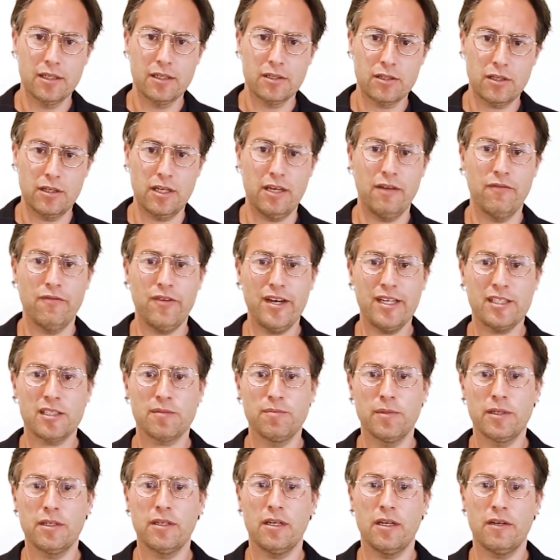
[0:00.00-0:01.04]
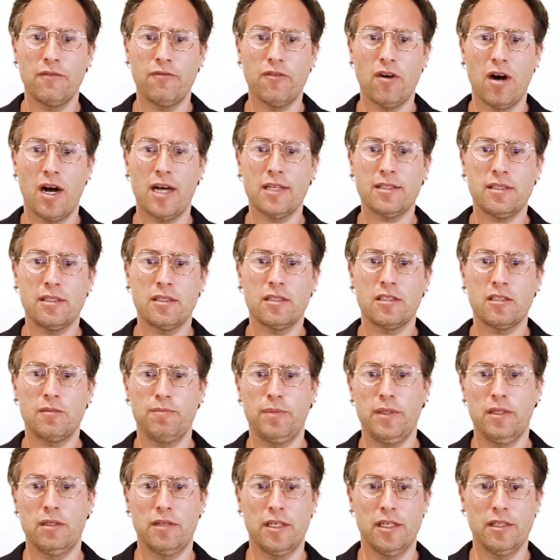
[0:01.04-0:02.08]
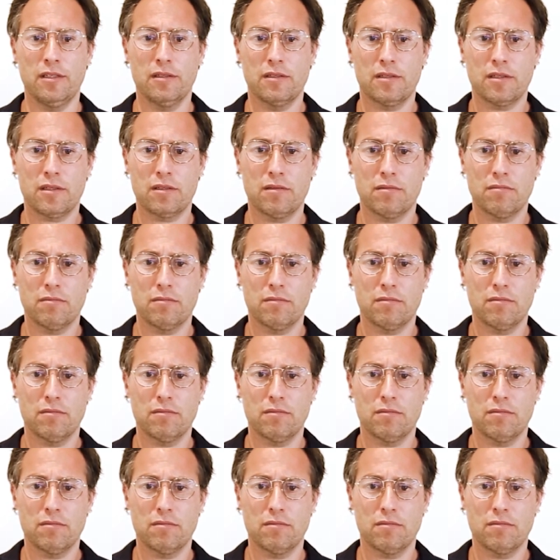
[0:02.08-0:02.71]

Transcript: to the investment advice experience.